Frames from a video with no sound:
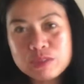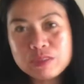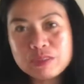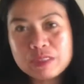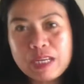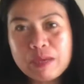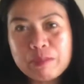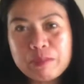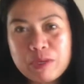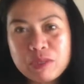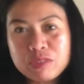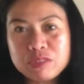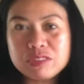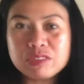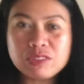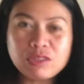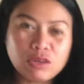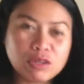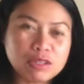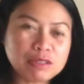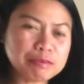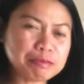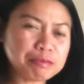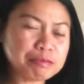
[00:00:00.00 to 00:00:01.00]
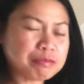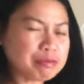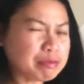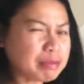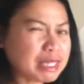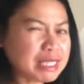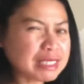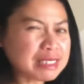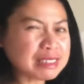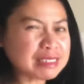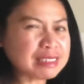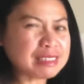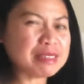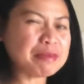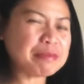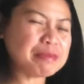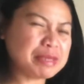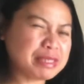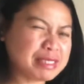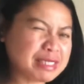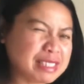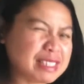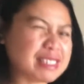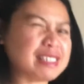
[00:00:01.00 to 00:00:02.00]
about golf, but the
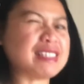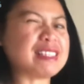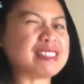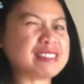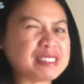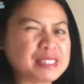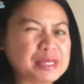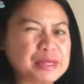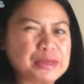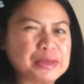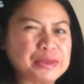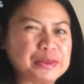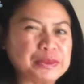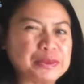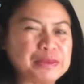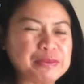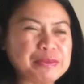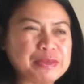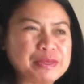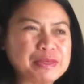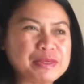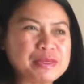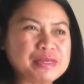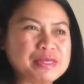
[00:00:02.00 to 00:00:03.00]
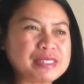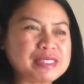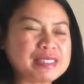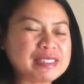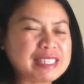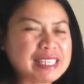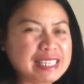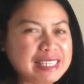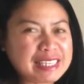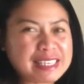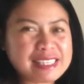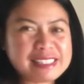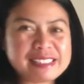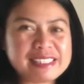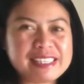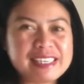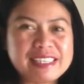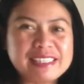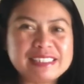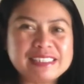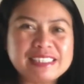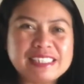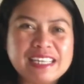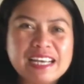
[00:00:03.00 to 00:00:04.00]
basic lang siguro because like I
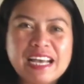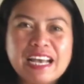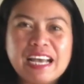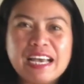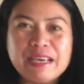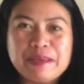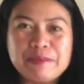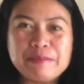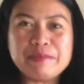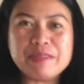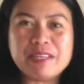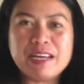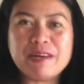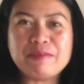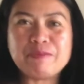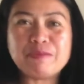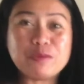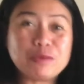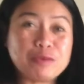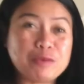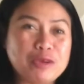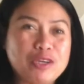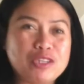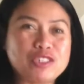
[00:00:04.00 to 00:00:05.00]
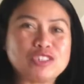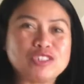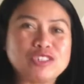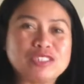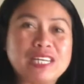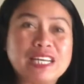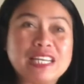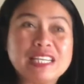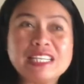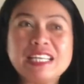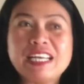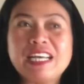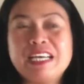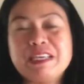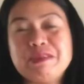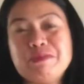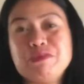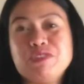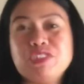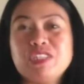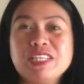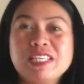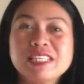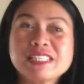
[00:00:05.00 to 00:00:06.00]
said, I'm not a professional. I
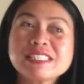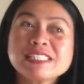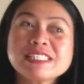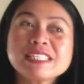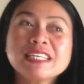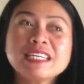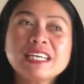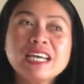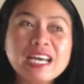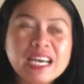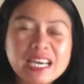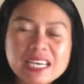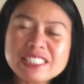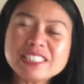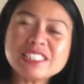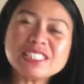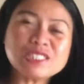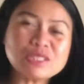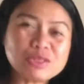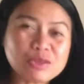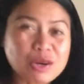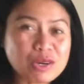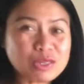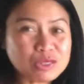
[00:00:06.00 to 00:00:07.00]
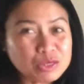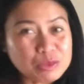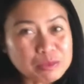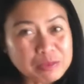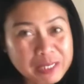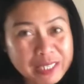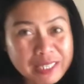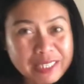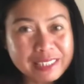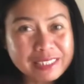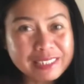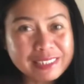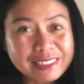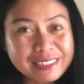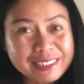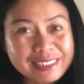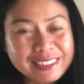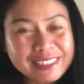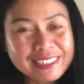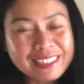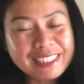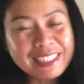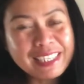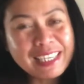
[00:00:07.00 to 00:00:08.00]
just know how to play.
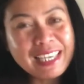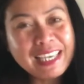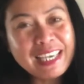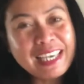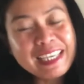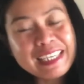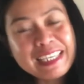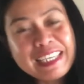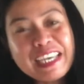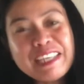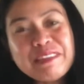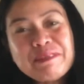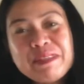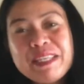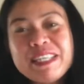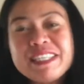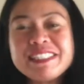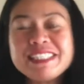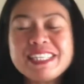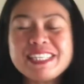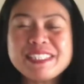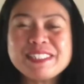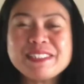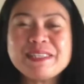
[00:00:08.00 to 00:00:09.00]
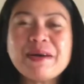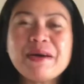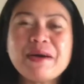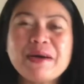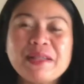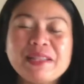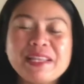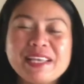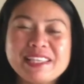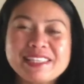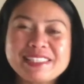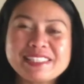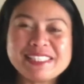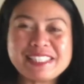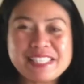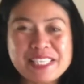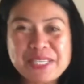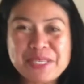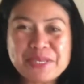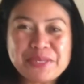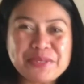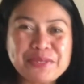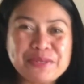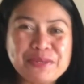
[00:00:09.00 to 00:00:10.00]
God bless us all and
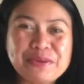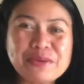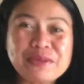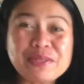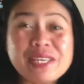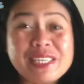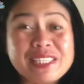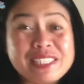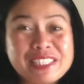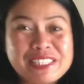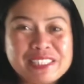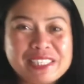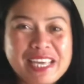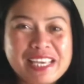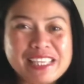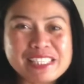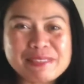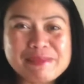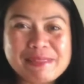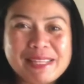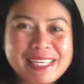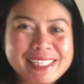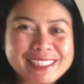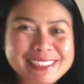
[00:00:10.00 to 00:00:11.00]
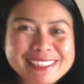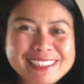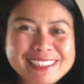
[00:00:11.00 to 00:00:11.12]
see you in our next vlog.